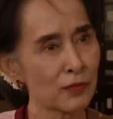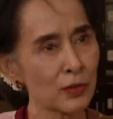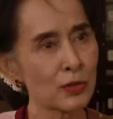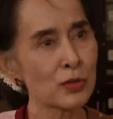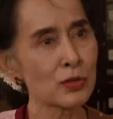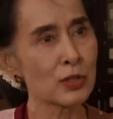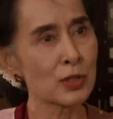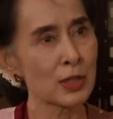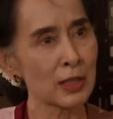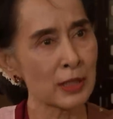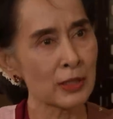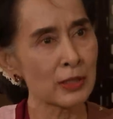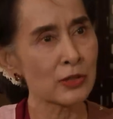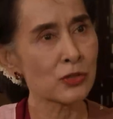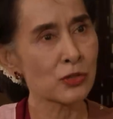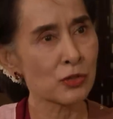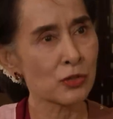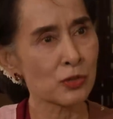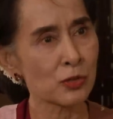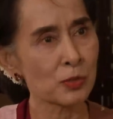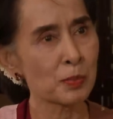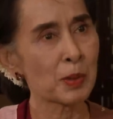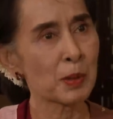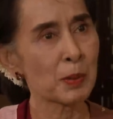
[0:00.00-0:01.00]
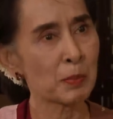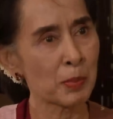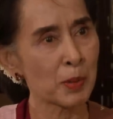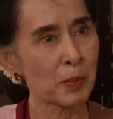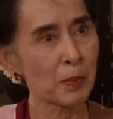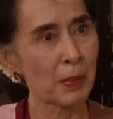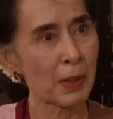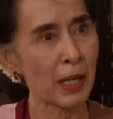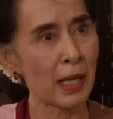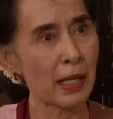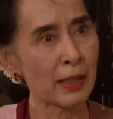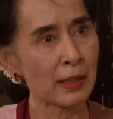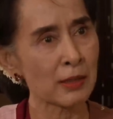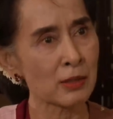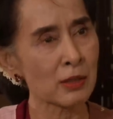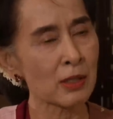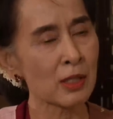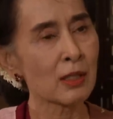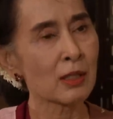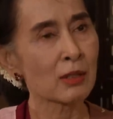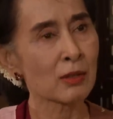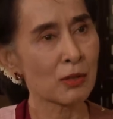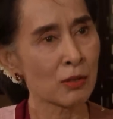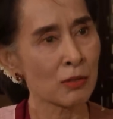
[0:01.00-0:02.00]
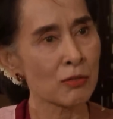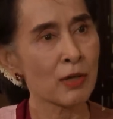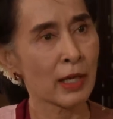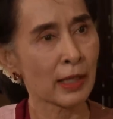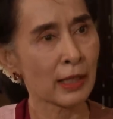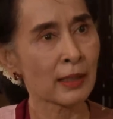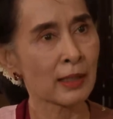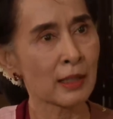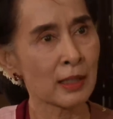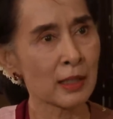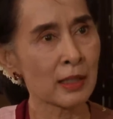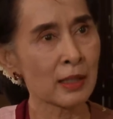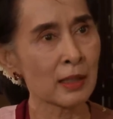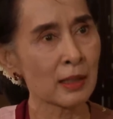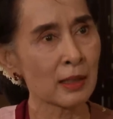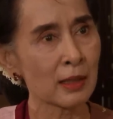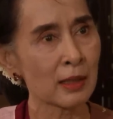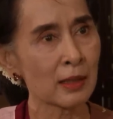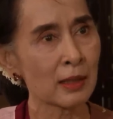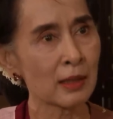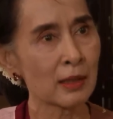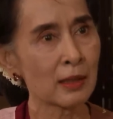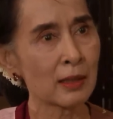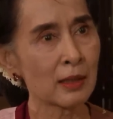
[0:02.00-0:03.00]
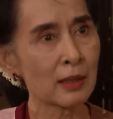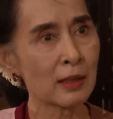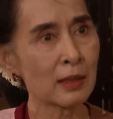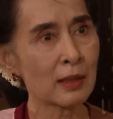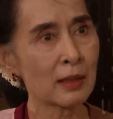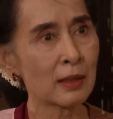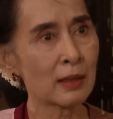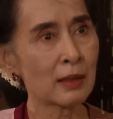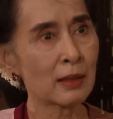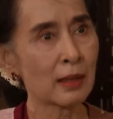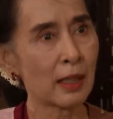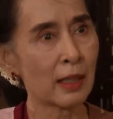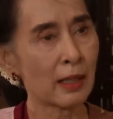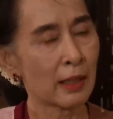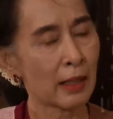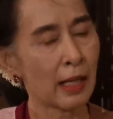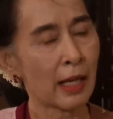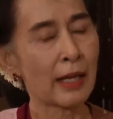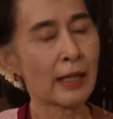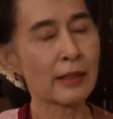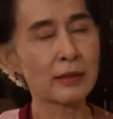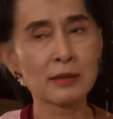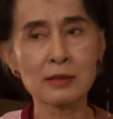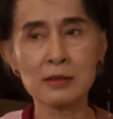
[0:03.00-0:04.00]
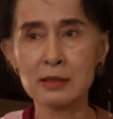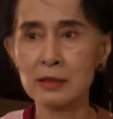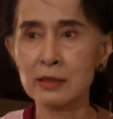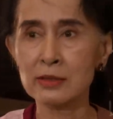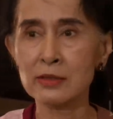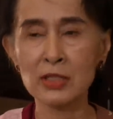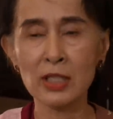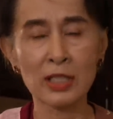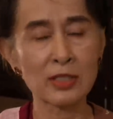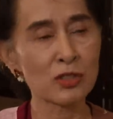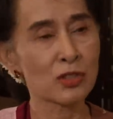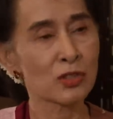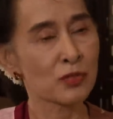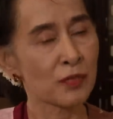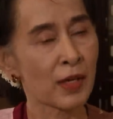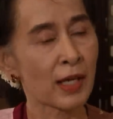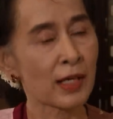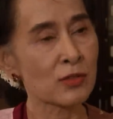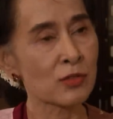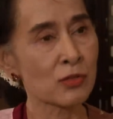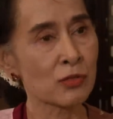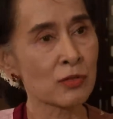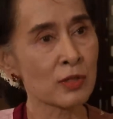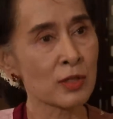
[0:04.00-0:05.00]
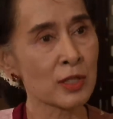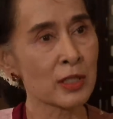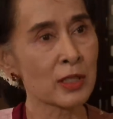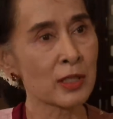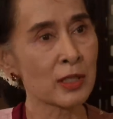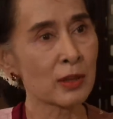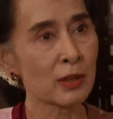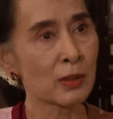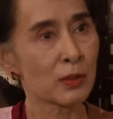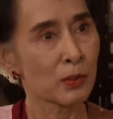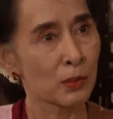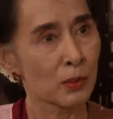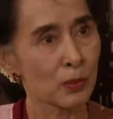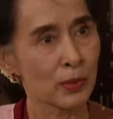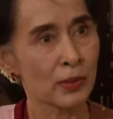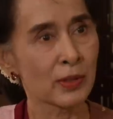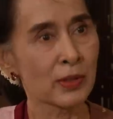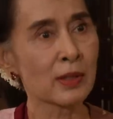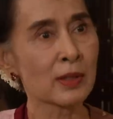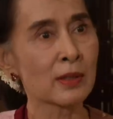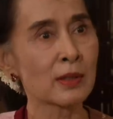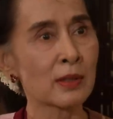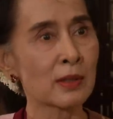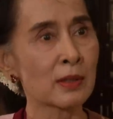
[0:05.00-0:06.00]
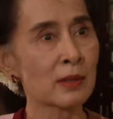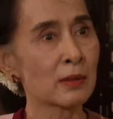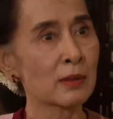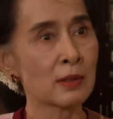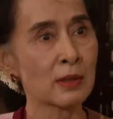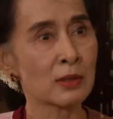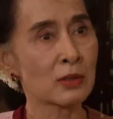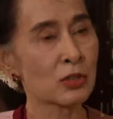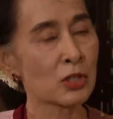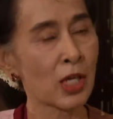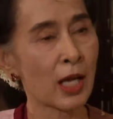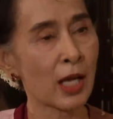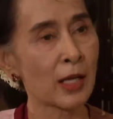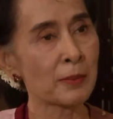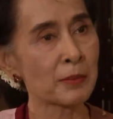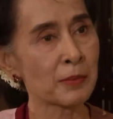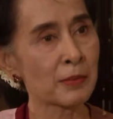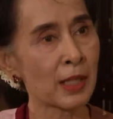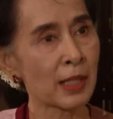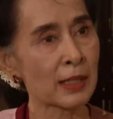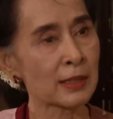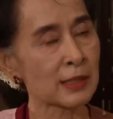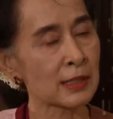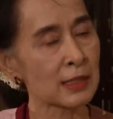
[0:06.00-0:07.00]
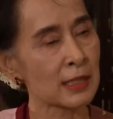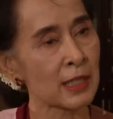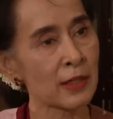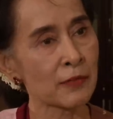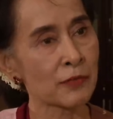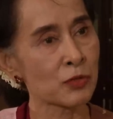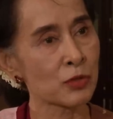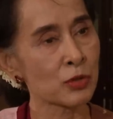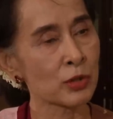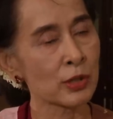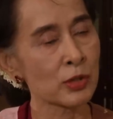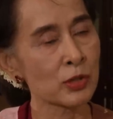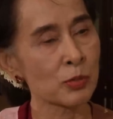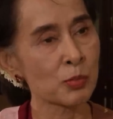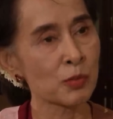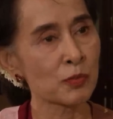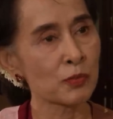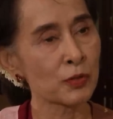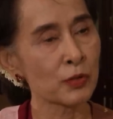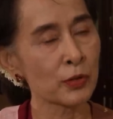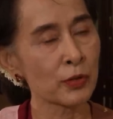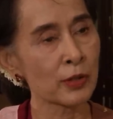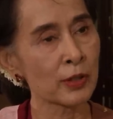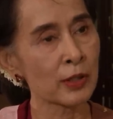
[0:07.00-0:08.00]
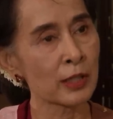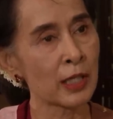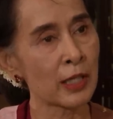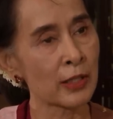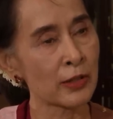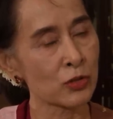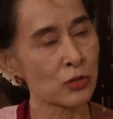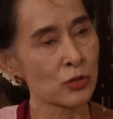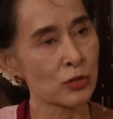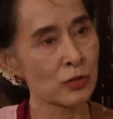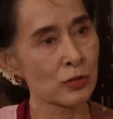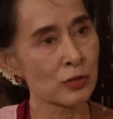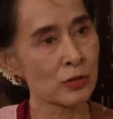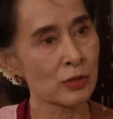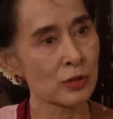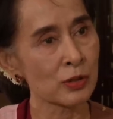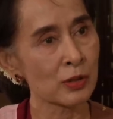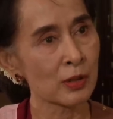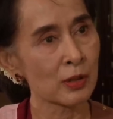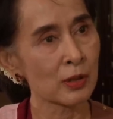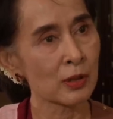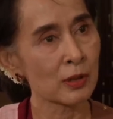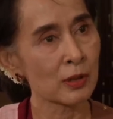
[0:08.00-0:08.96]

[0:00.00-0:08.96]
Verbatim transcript: voter lists be prepared correctly and satisfactorily within the time that's left to us before the elections?